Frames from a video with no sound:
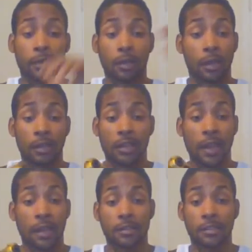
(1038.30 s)

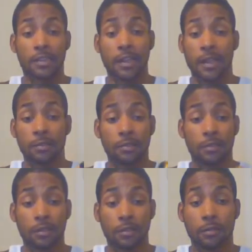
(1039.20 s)
1,000 times you
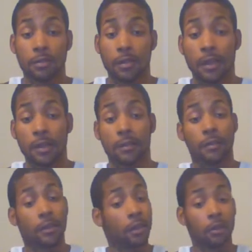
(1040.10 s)
can do that.
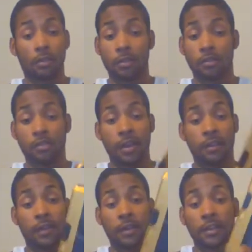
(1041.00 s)
You can dry
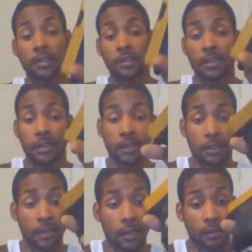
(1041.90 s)
fire this thing
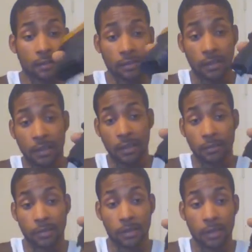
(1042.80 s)
1,000 times,
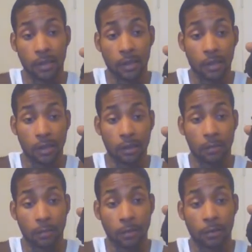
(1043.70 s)
and it'll
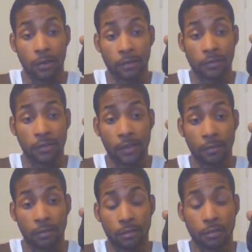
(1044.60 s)
work every time
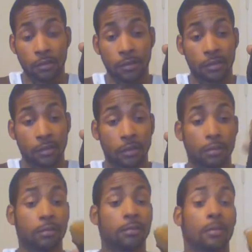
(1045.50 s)
you use it. So
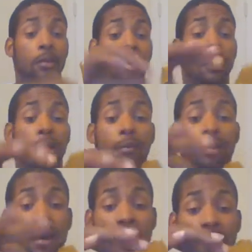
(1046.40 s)

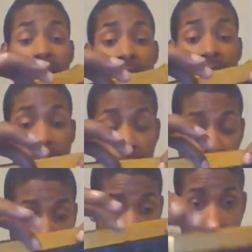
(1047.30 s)
practice,
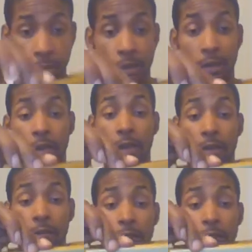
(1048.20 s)
play with it, get